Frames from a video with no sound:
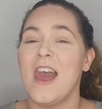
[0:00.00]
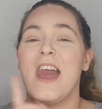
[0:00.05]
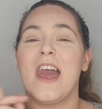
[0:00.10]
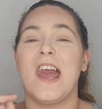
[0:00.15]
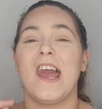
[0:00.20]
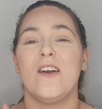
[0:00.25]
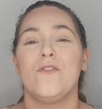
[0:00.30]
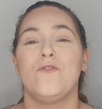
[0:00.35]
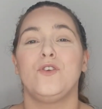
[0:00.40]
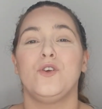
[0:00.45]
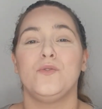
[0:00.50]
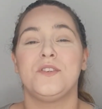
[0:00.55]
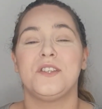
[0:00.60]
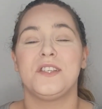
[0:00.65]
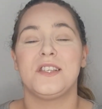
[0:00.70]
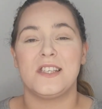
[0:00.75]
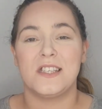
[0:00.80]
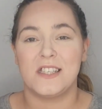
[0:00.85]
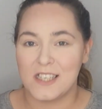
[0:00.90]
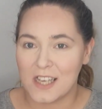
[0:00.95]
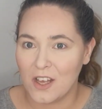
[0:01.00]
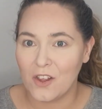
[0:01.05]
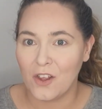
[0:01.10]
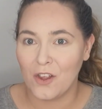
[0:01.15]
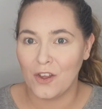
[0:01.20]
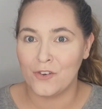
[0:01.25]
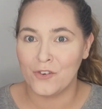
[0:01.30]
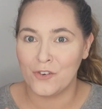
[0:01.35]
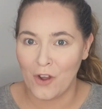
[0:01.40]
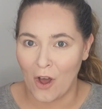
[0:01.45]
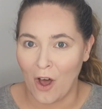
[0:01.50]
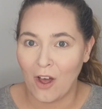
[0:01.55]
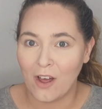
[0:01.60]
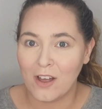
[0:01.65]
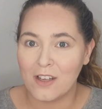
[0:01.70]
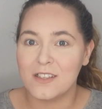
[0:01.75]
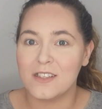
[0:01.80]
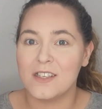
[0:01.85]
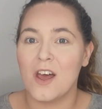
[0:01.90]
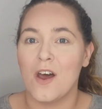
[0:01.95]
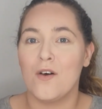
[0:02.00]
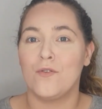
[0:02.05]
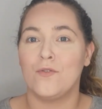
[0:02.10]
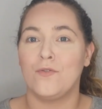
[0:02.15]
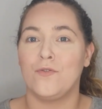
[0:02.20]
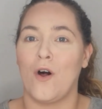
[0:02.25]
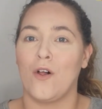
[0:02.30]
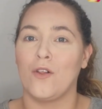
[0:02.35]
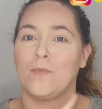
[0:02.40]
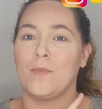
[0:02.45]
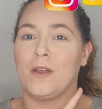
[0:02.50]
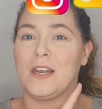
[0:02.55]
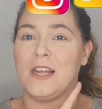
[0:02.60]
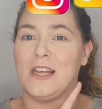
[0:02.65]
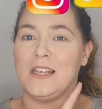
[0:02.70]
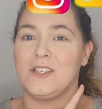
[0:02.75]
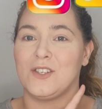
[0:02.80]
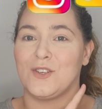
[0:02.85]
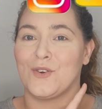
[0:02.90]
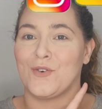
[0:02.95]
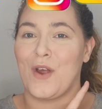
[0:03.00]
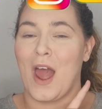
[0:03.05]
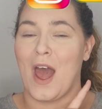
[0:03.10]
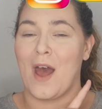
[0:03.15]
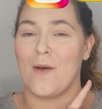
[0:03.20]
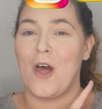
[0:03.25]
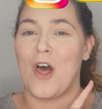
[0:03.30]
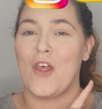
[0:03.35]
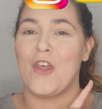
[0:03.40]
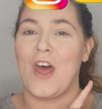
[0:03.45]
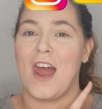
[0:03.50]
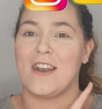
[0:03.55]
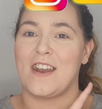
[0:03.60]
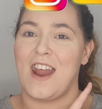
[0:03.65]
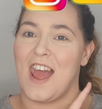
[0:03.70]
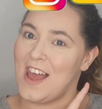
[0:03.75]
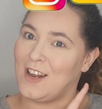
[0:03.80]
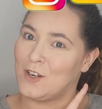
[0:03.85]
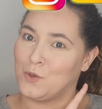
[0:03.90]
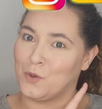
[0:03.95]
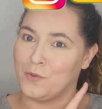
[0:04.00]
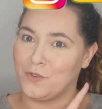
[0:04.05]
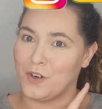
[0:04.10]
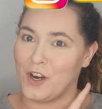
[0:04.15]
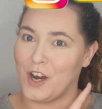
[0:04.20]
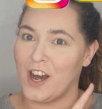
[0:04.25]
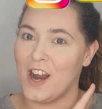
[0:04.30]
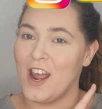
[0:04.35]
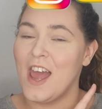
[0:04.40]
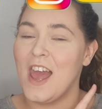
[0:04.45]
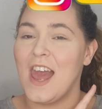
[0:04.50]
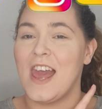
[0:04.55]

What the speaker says: If you still not follow me on Instagram, then head over.